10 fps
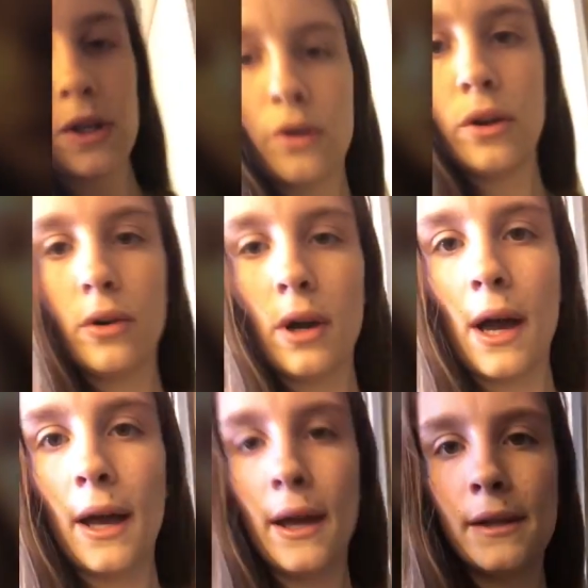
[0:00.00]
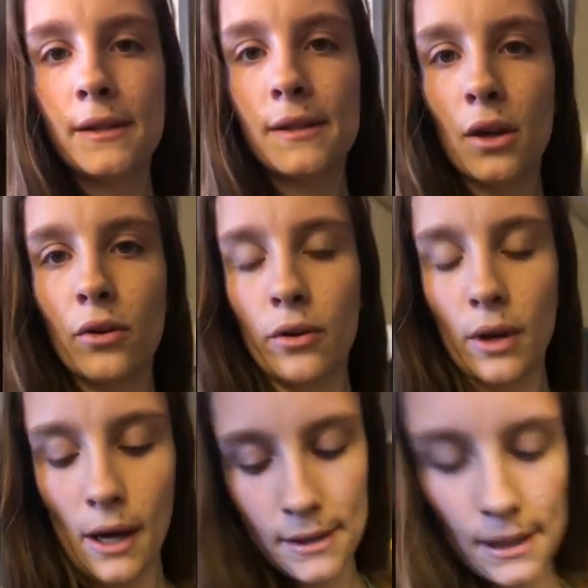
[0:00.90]
So you guys, so you
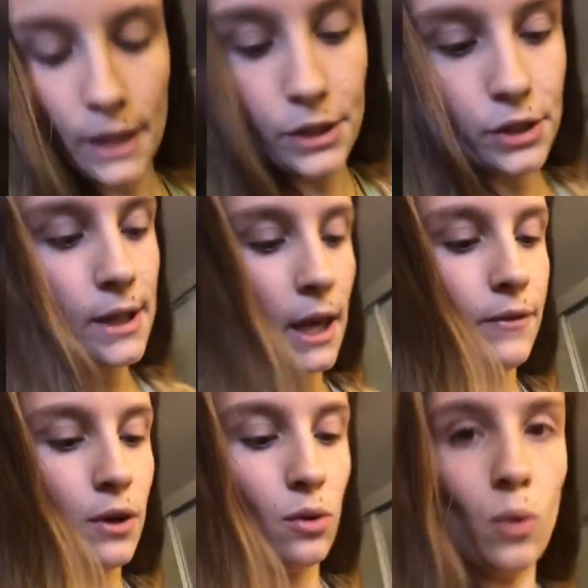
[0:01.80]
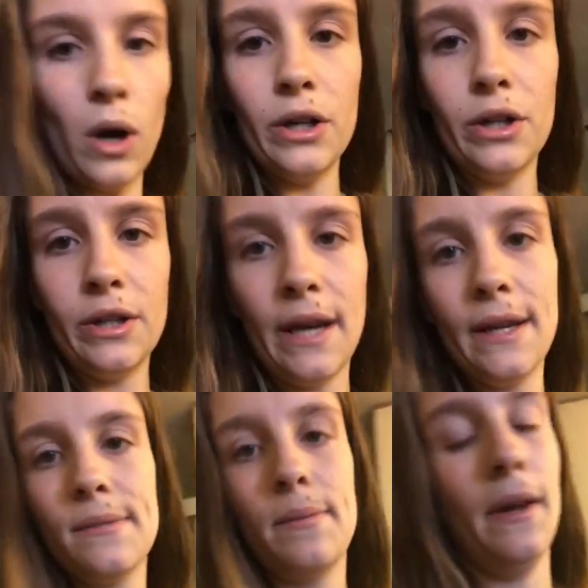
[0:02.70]
guys, I just gave you a water
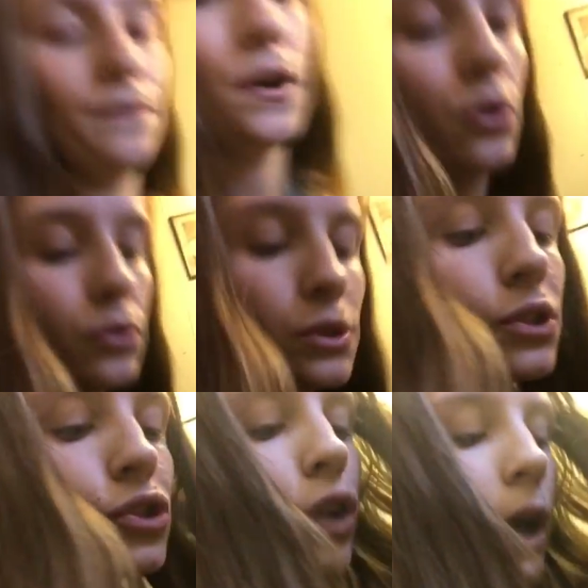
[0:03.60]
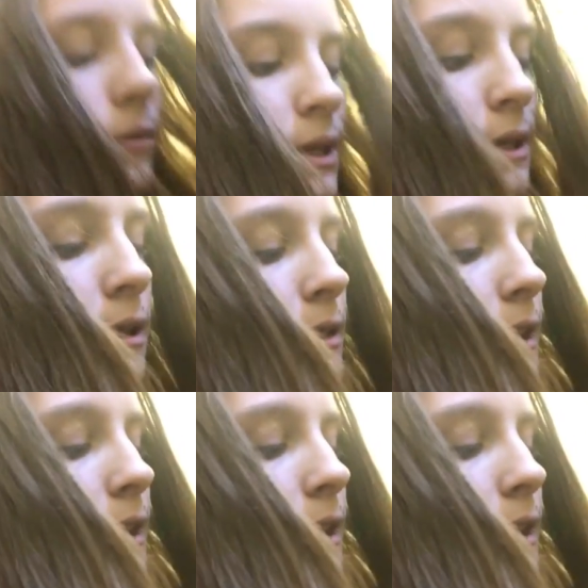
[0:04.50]
test. My phone just dropped in the